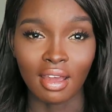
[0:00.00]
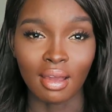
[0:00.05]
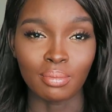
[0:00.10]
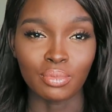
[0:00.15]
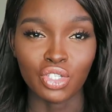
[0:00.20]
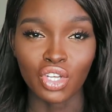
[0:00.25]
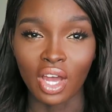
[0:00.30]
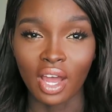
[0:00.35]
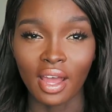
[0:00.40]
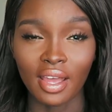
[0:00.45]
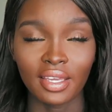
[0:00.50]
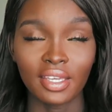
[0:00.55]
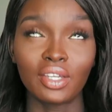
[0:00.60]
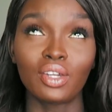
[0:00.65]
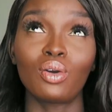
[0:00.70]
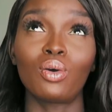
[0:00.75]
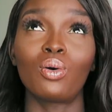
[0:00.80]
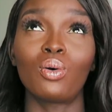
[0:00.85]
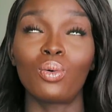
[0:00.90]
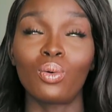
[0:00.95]
I'm
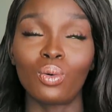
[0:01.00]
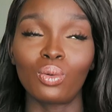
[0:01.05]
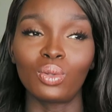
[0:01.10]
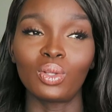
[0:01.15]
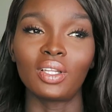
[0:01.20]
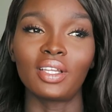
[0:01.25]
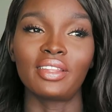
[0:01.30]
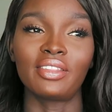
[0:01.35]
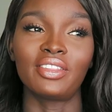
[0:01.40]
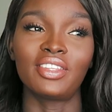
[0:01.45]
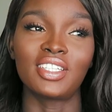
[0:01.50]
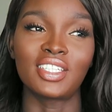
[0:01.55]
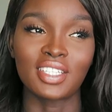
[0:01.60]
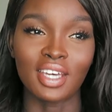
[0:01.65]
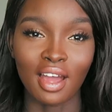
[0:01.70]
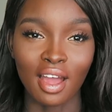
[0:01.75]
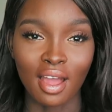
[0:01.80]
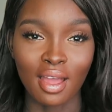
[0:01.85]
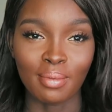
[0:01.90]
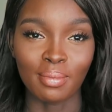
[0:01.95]
tired all the
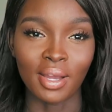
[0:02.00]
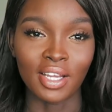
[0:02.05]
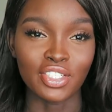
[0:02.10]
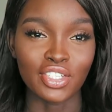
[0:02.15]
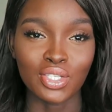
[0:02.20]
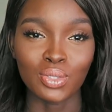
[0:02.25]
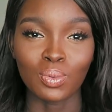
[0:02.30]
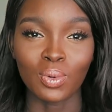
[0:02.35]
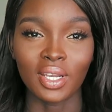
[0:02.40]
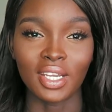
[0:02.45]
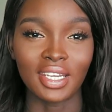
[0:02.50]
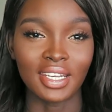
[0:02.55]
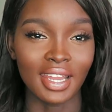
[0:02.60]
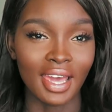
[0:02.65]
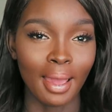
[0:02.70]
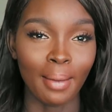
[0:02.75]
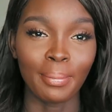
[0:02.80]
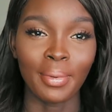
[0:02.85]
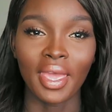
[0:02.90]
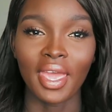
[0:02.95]
time. I just want to
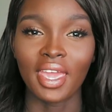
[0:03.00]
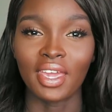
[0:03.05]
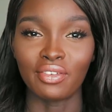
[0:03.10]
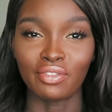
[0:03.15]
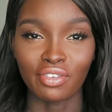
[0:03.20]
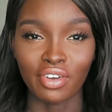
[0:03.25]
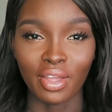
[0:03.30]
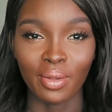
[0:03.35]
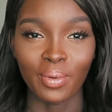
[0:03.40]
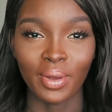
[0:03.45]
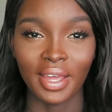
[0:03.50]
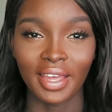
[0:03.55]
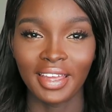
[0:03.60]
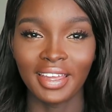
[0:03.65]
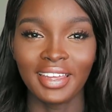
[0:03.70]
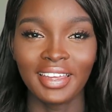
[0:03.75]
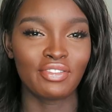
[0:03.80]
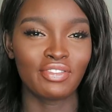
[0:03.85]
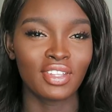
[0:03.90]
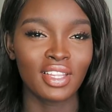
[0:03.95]
nap
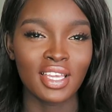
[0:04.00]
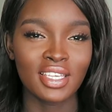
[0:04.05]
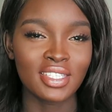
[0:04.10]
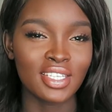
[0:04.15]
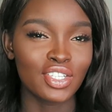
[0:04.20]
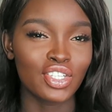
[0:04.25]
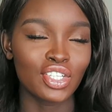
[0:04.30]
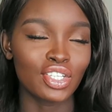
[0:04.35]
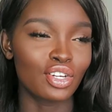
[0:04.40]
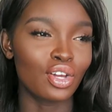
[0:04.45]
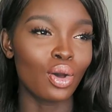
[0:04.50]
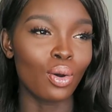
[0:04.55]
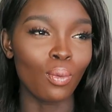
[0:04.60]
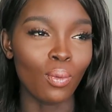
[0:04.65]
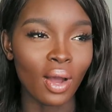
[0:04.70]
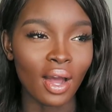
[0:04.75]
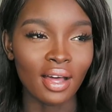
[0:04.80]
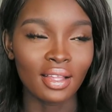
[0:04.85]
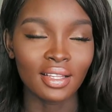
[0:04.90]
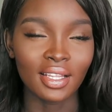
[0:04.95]
everywhere. I feel like such a
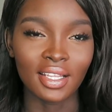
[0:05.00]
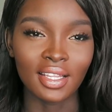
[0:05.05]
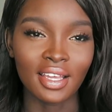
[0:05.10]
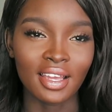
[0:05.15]
koala.